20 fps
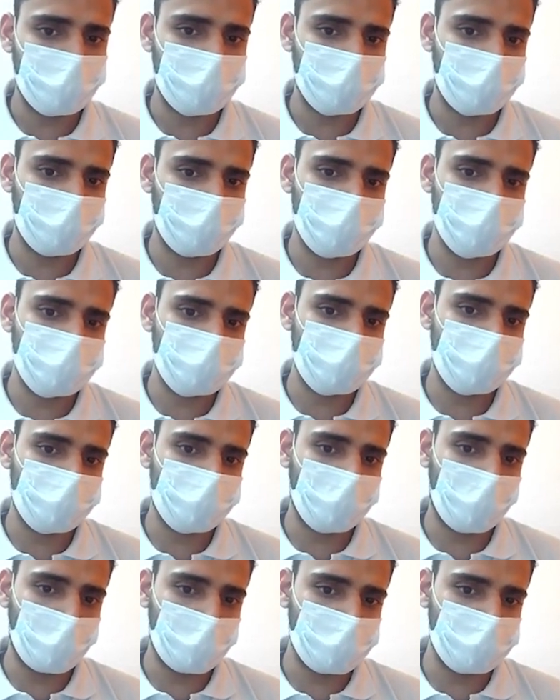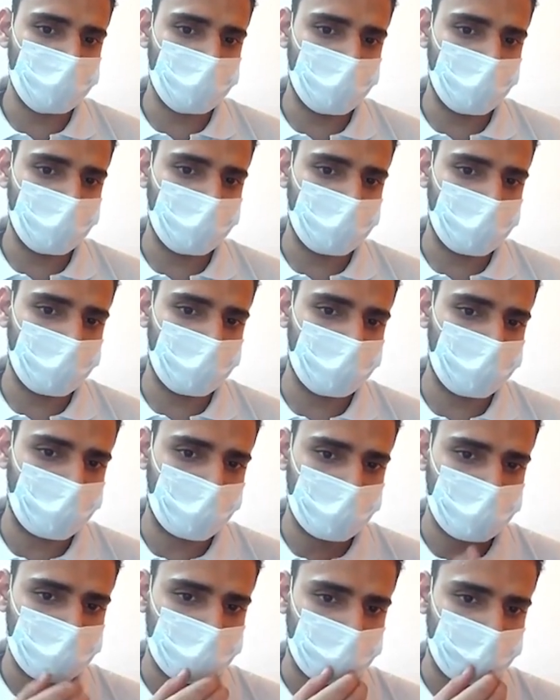It means twice of 10 to the power
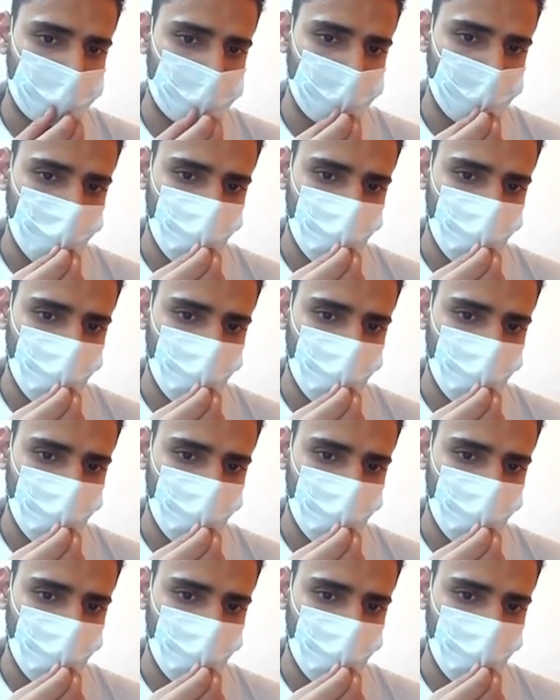6.